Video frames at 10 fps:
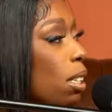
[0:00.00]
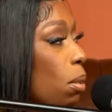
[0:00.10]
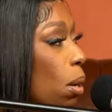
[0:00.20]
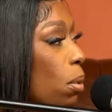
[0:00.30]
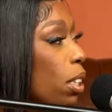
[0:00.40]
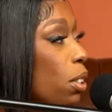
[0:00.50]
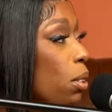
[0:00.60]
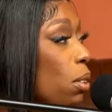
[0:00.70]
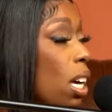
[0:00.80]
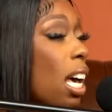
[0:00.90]
what I want to
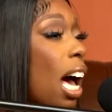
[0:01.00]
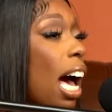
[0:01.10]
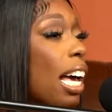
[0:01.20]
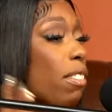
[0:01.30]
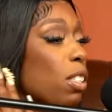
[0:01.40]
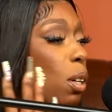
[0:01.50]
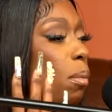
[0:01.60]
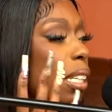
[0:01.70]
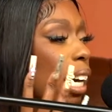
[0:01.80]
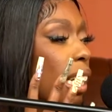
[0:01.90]
do. I have so
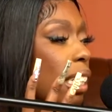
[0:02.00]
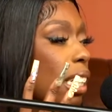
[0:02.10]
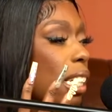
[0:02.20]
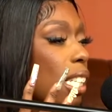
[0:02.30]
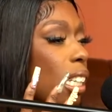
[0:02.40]
many ideas,